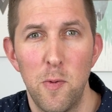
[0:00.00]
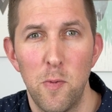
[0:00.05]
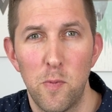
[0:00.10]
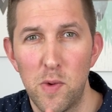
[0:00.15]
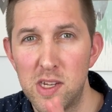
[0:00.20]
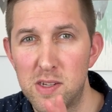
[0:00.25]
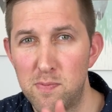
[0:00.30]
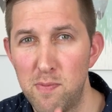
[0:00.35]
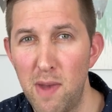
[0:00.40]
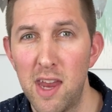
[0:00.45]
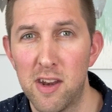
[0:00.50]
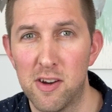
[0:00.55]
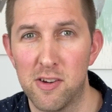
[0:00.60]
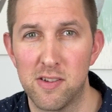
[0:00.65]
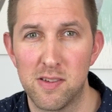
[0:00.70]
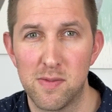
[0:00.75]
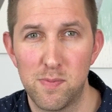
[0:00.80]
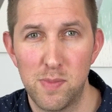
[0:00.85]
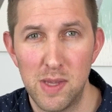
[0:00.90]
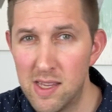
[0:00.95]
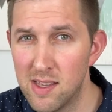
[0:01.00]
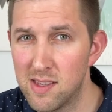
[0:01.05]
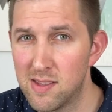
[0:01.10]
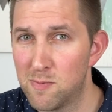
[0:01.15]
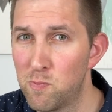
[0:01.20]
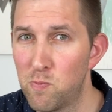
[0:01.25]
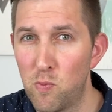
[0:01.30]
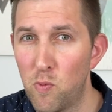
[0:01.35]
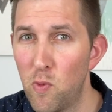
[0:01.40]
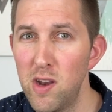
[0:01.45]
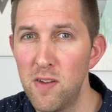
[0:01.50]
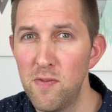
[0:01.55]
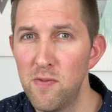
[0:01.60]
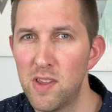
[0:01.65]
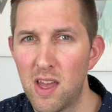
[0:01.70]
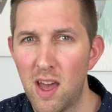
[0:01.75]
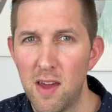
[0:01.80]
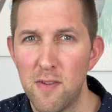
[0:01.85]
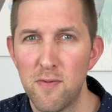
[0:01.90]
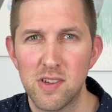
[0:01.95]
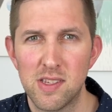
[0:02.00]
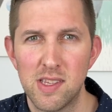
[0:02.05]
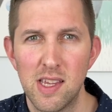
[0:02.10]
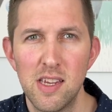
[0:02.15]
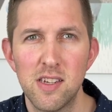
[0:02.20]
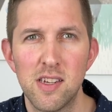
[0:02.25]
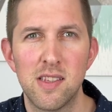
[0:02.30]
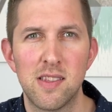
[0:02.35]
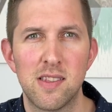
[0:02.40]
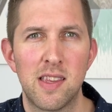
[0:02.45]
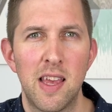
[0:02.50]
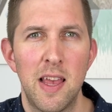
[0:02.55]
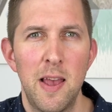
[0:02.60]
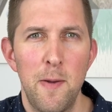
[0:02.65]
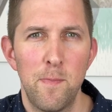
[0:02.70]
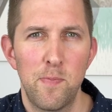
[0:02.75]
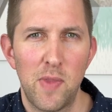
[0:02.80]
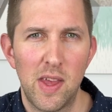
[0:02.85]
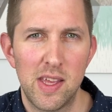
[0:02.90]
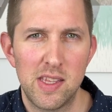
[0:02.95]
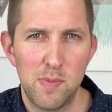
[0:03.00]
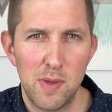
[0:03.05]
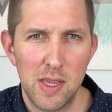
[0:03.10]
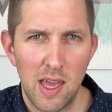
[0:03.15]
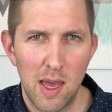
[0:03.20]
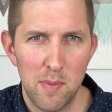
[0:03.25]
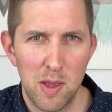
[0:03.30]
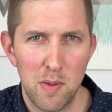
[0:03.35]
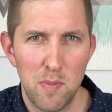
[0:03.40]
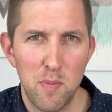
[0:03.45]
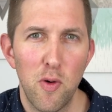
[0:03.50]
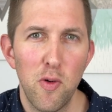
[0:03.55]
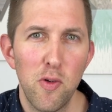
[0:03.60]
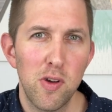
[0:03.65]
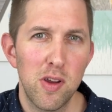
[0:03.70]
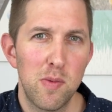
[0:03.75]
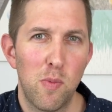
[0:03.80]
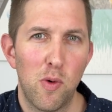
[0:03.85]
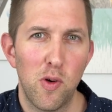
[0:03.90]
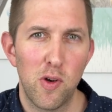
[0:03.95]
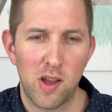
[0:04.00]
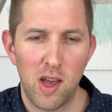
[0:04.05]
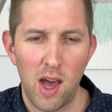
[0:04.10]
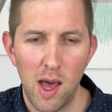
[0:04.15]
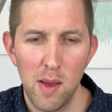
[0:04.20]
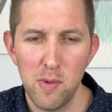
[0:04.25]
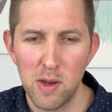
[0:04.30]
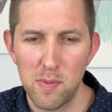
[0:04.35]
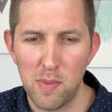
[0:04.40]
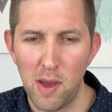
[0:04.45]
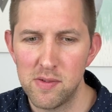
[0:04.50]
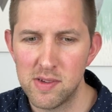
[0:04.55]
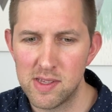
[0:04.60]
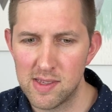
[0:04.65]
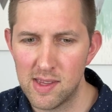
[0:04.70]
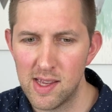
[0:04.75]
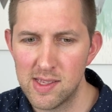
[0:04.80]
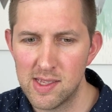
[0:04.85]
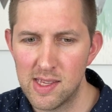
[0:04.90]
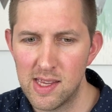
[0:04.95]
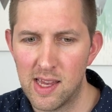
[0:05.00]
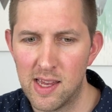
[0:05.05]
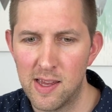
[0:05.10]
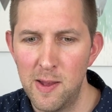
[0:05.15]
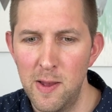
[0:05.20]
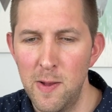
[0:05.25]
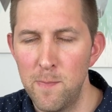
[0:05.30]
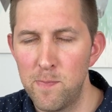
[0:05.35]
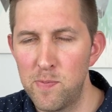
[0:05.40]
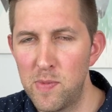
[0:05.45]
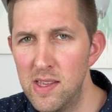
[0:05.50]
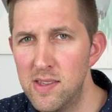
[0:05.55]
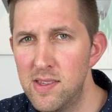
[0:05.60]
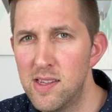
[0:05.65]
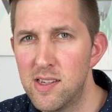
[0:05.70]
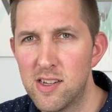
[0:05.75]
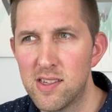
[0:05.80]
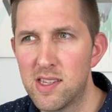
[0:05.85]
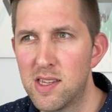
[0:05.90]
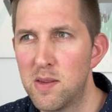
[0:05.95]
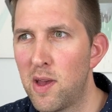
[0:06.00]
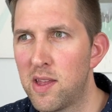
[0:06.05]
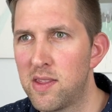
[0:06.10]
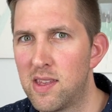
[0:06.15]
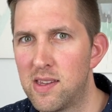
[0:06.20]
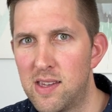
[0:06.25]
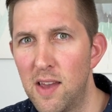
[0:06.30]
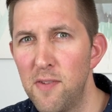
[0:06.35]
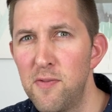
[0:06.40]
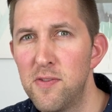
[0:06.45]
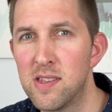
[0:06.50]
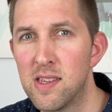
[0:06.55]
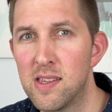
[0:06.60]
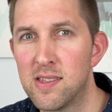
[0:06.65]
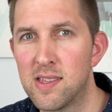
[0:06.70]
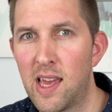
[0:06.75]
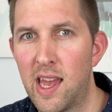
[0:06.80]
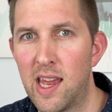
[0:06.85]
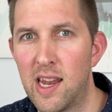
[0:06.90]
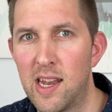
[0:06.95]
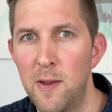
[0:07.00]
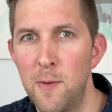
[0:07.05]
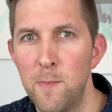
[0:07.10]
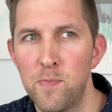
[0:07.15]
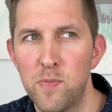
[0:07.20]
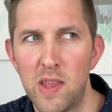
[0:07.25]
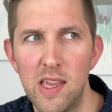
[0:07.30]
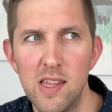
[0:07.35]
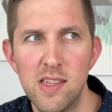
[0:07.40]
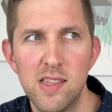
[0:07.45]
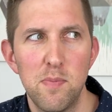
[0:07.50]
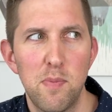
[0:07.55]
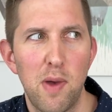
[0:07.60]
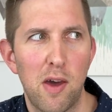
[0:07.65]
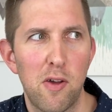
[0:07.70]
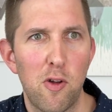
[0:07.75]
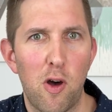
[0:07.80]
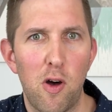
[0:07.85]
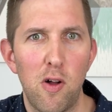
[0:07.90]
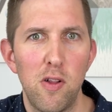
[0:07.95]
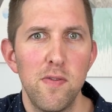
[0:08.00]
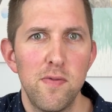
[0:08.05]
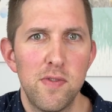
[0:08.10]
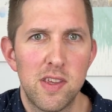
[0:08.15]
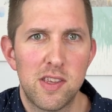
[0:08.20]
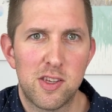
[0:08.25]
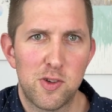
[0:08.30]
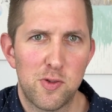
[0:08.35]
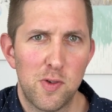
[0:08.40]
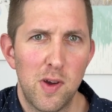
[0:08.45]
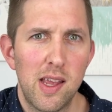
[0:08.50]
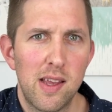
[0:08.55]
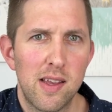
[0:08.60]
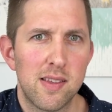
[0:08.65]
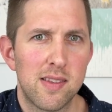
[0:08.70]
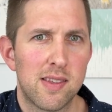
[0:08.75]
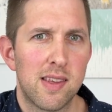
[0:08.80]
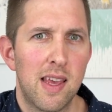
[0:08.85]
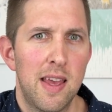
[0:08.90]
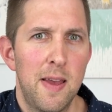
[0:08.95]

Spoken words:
which matters, because one of the conversations that's becoming more and more common about dyslexia isn't just about the deficit side, it's about all of the strengths